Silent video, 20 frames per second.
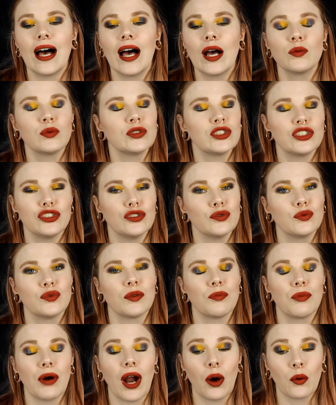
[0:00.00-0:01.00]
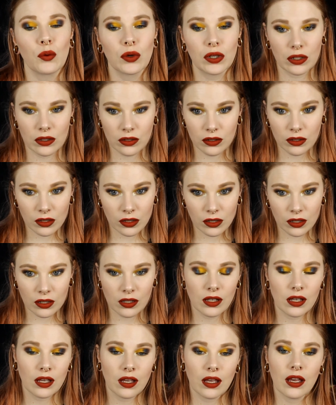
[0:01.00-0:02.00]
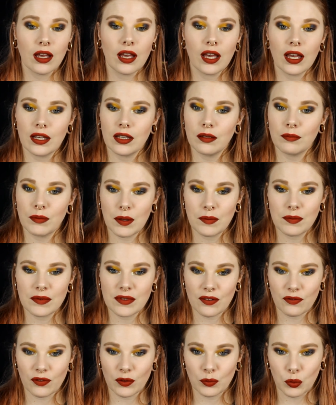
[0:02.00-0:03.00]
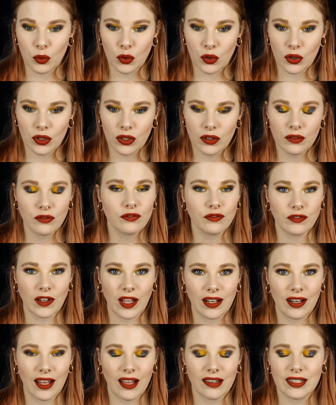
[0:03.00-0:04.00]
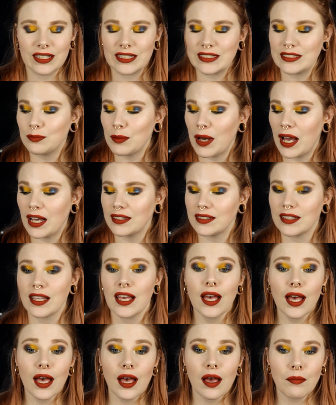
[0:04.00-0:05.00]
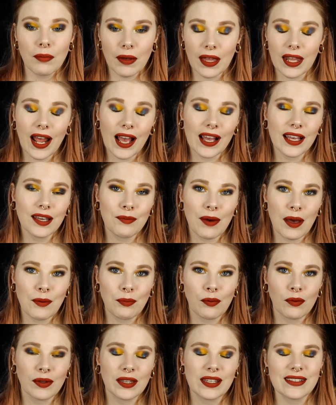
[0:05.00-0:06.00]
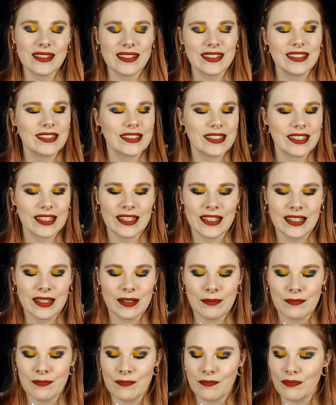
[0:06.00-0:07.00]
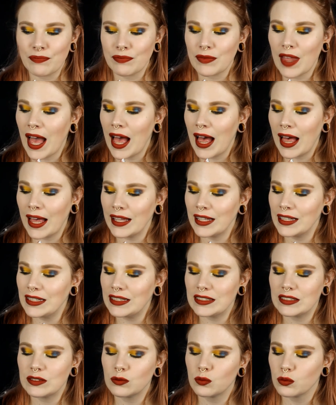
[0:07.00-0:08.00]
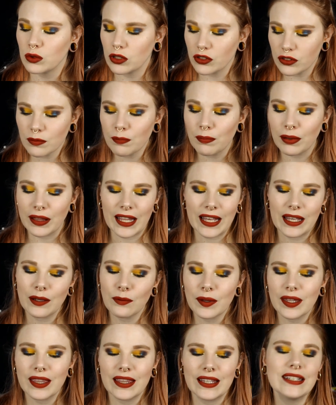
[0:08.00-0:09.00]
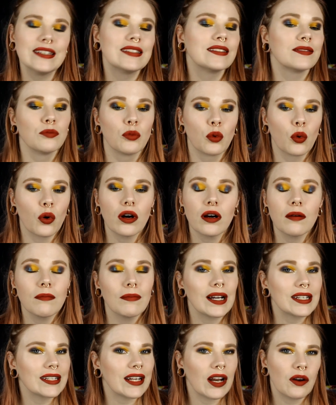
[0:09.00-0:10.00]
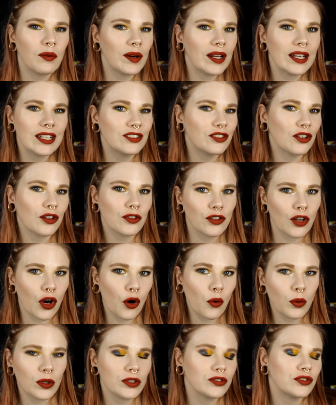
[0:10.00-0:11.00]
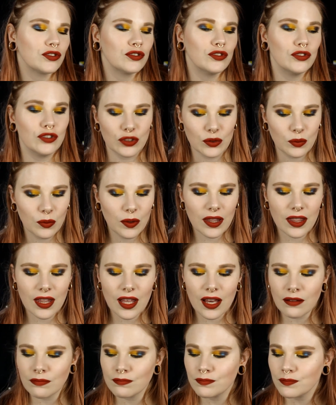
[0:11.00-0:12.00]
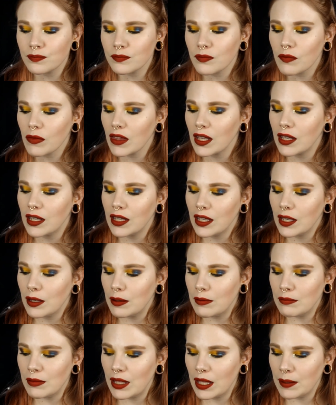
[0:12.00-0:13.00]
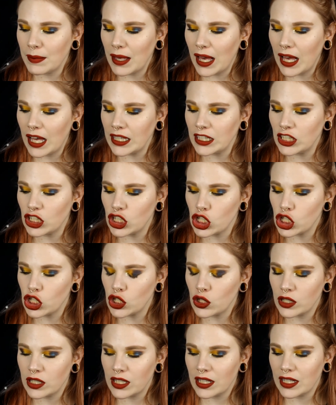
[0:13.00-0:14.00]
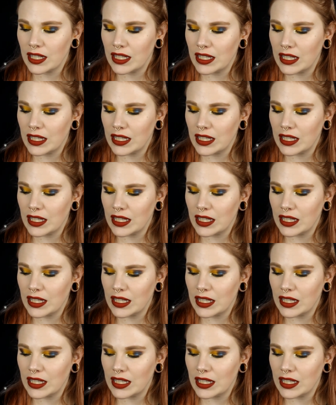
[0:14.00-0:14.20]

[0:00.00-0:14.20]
I wouldn't use the brown and maybe something more fun underneath my eyes. But I am happy with this look. um, I want to play with these more, but I really don't know what to do with them. Maybe I should